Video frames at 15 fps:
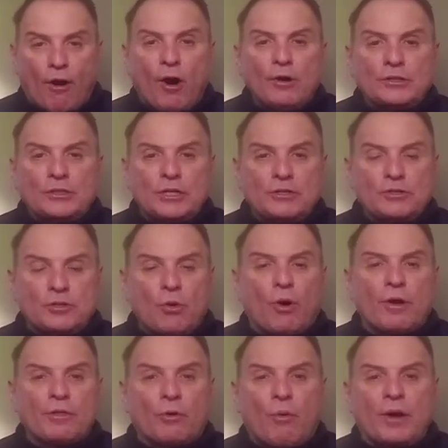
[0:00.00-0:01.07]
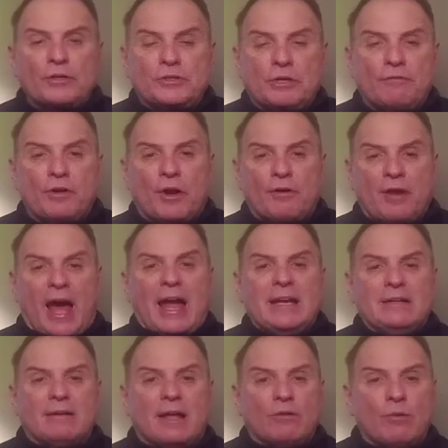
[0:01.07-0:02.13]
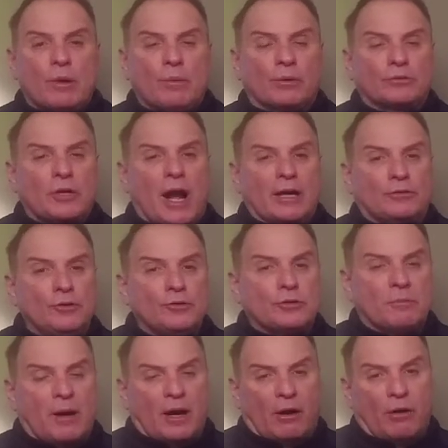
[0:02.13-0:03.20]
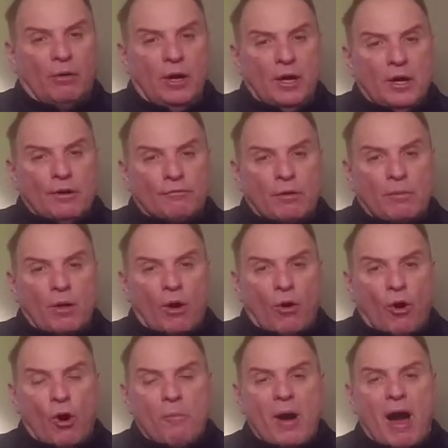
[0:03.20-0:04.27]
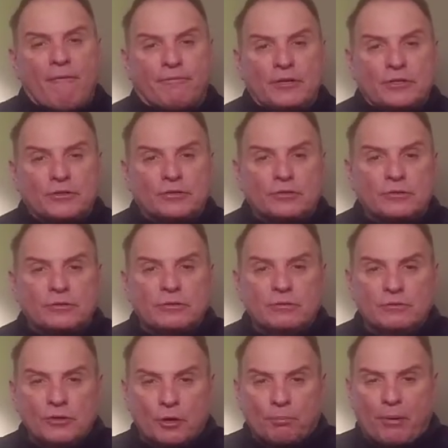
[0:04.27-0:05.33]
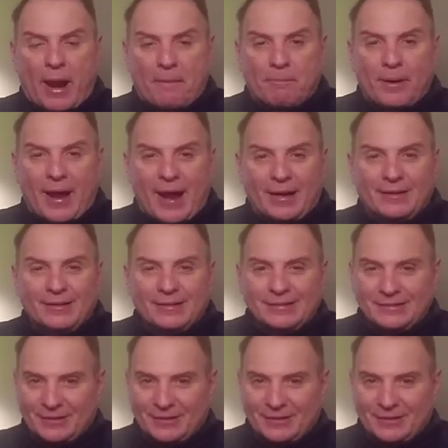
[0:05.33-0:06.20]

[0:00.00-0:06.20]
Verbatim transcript: Folks, enjoy the rest of your night, and we will talk to you tomorrow from the home office in your Pratte Pack.